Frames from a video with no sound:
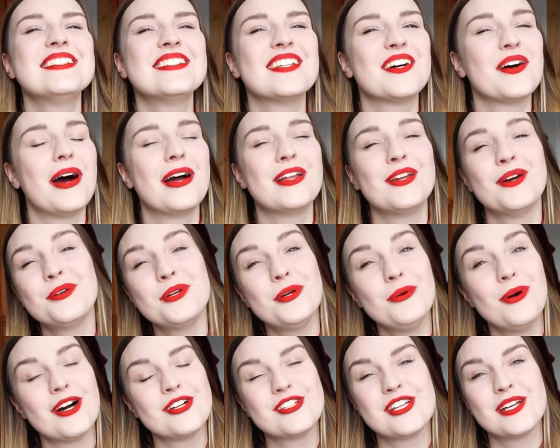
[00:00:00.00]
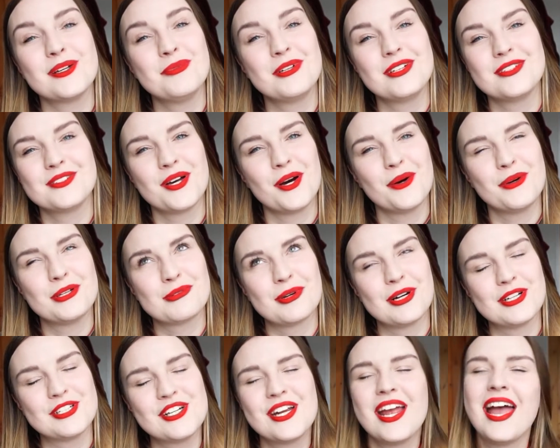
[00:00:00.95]
So I know you're watching because you always
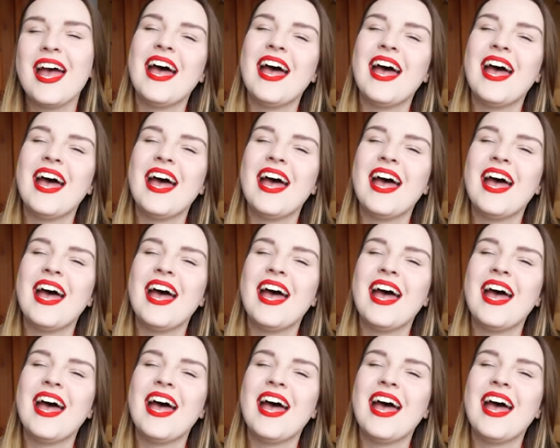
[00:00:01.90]
watch,